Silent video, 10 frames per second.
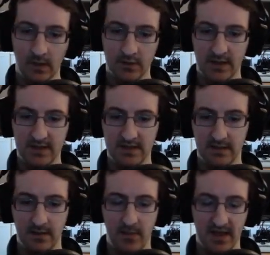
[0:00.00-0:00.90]
That's
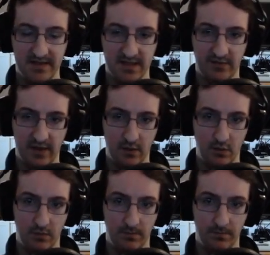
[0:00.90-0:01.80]
the basics of
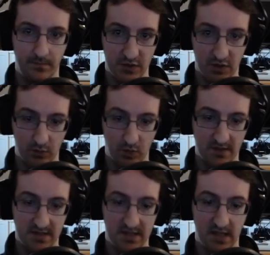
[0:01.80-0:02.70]
how the sword works
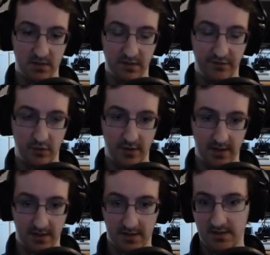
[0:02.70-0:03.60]
in terms of the Photon
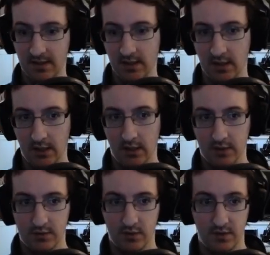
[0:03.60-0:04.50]
Arts.
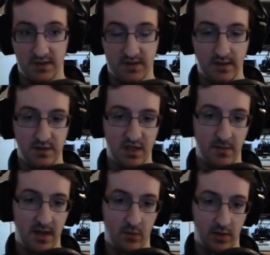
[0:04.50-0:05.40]
So skills that you
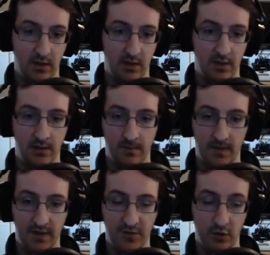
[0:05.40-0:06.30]
might want to learn
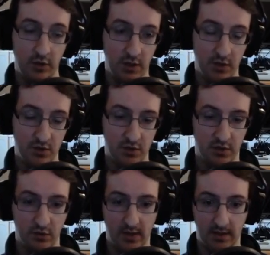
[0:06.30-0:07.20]
if you're going to use sword
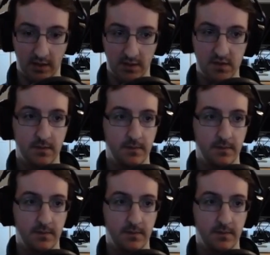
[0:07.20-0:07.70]
quite a lot.